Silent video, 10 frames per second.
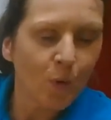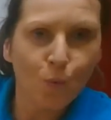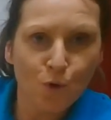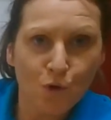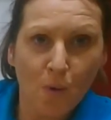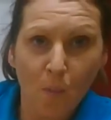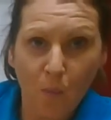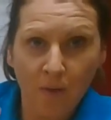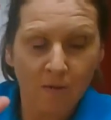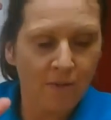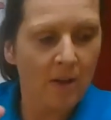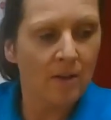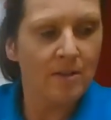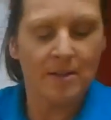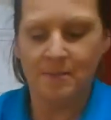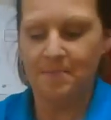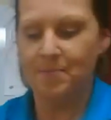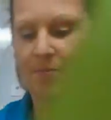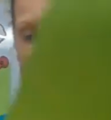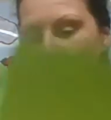we'll do one with our fingers.
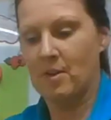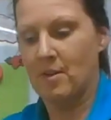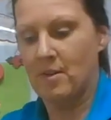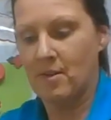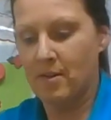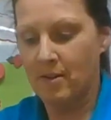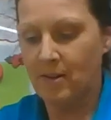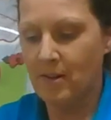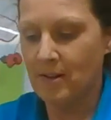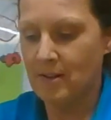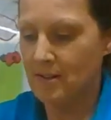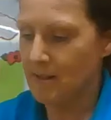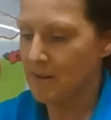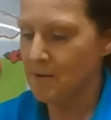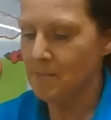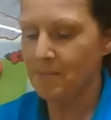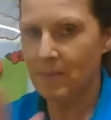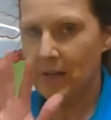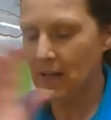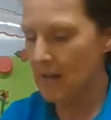Okay, so
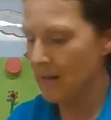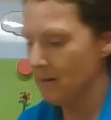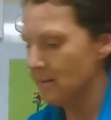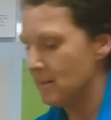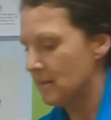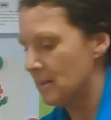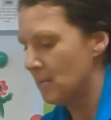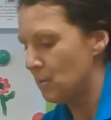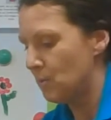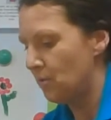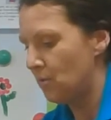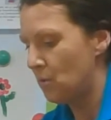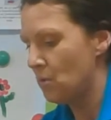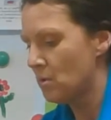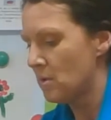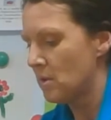again, same as before.